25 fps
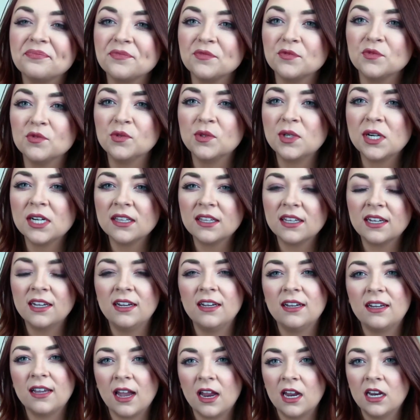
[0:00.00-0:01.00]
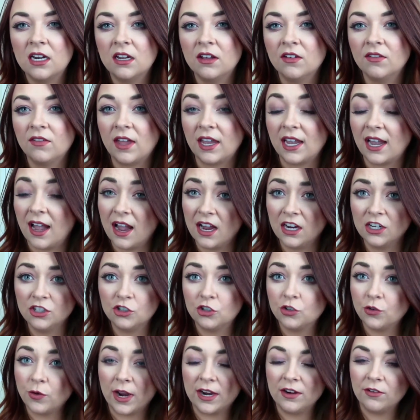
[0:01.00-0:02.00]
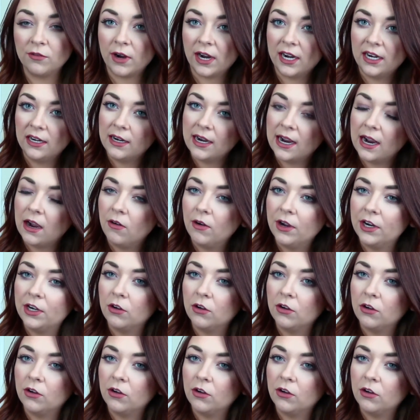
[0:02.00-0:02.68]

really kind of like on trend right now.